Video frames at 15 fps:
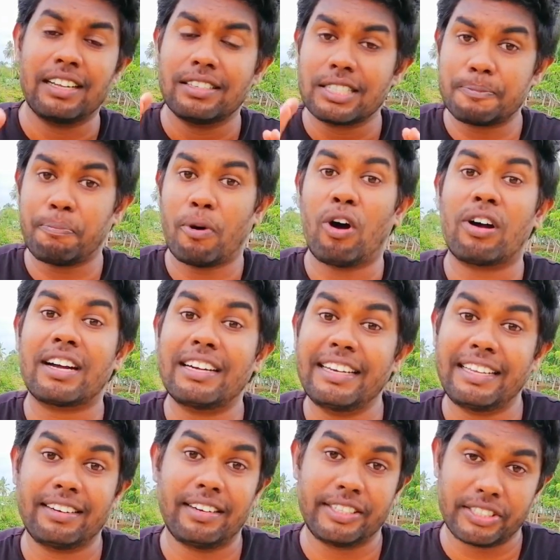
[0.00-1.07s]
spoken
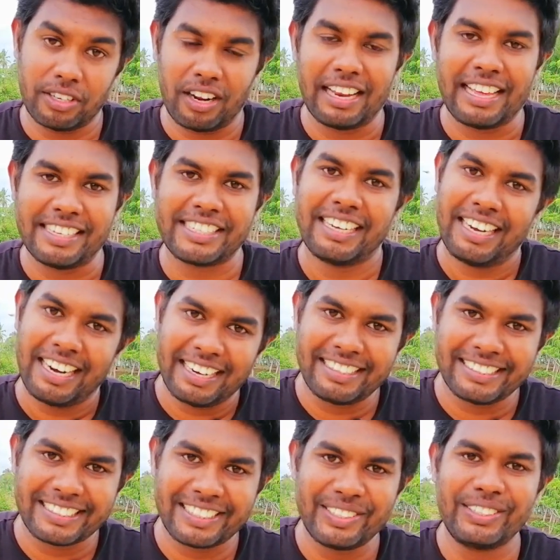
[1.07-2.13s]
English knowledge.
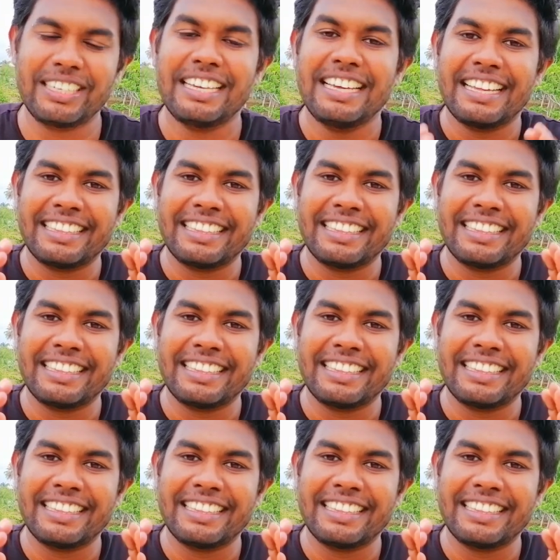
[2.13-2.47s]
Understood?